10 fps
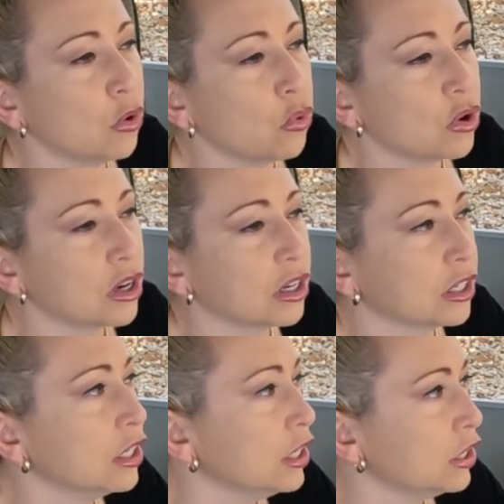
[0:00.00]

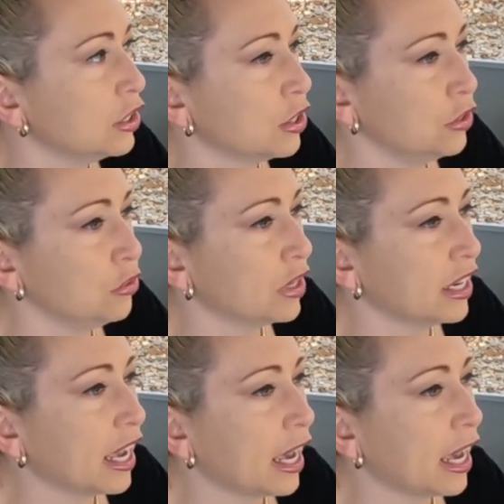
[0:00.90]
Or, you know, you can